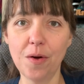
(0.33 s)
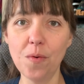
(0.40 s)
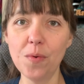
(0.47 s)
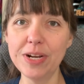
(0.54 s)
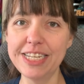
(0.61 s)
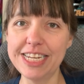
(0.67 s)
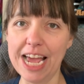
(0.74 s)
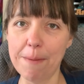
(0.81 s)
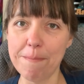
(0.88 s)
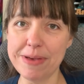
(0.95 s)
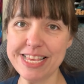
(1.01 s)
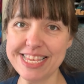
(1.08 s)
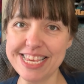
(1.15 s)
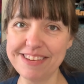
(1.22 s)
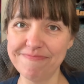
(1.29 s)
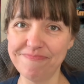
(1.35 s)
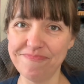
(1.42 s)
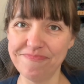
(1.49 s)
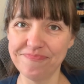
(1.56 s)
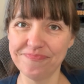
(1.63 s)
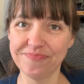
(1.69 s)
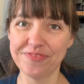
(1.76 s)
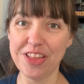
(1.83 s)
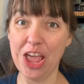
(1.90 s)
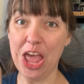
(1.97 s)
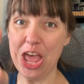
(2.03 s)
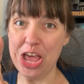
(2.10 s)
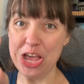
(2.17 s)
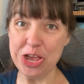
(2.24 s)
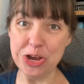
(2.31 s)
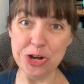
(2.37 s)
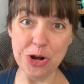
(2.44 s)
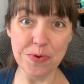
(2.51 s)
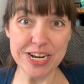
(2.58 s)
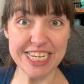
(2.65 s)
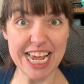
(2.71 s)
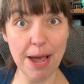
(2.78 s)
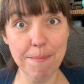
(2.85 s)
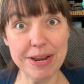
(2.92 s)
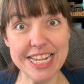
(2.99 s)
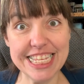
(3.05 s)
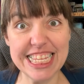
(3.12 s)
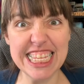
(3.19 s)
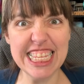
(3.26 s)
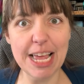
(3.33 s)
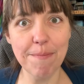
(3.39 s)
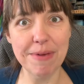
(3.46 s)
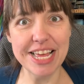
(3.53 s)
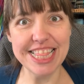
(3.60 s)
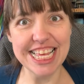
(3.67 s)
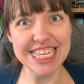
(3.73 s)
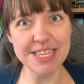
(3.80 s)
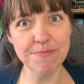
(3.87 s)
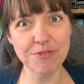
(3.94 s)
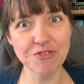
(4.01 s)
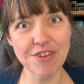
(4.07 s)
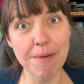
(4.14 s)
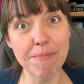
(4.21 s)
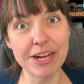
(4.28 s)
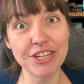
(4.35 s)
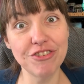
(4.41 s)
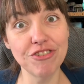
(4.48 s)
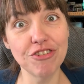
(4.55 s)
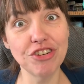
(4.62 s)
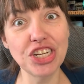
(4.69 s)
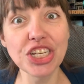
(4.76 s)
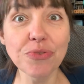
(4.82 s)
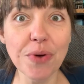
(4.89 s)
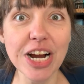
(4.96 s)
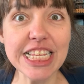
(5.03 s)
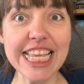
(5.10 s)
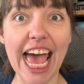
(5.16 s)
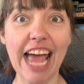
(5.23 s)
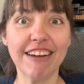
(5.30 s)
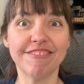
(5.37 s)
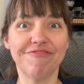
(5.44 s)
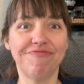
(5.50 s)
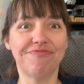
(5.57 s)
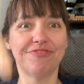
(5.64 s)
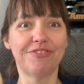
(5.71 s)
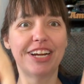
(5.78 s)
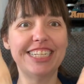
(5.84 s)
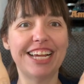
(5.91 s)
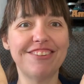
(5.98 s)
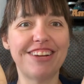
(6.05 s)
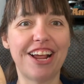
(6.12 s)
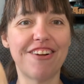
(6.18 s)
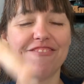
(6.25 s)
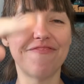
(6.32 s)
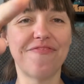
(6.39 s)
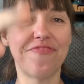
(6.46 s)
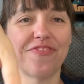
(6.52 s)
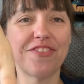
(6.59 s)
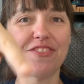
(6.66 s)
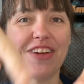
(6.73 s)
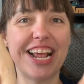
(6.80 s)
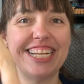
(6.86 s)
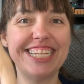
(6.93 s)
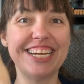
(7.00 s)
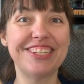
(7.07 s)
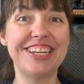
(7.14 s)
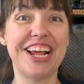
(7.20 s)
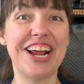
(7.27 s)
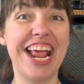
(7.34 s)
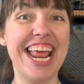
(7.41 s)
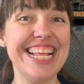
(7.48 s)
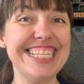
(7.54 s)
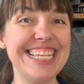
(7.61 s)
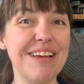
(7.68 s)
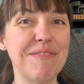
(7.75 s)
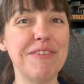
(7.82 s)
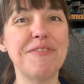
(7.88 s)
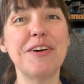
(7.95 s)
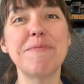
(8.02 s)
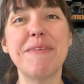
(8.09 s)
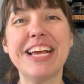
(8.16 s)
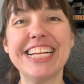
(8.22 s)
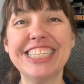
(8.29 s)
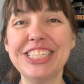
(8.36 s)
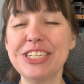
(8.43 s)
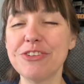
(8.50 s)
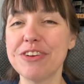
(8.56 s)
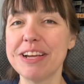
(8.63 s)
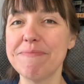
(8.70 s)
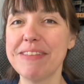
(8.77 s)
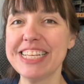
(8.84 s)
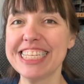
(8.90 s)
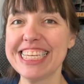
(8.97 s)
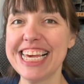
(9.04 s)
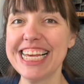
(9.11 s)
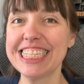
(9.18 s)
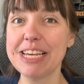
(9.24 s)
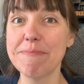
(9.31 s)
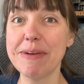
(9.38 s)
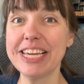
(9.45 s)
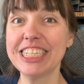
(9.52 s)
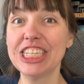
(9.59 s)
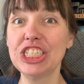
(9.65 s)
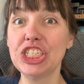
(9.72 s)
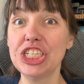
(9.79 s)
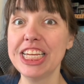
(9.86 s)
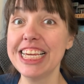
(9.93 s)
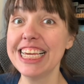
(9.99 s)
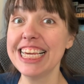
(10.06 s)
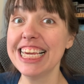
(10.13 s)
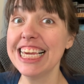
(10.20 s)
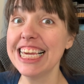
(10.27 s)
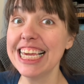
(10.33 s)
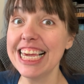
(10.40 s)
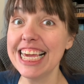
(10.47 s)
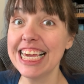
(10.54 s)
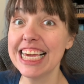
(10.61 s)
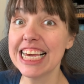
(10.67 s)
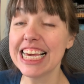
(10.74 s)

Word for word: What time is it? You know what time it is. It's time to hit that subscribe button. You know just where it's at. Right down there. Right down there. And it's time to find my Instagram. That's Geekly Amanda. G E E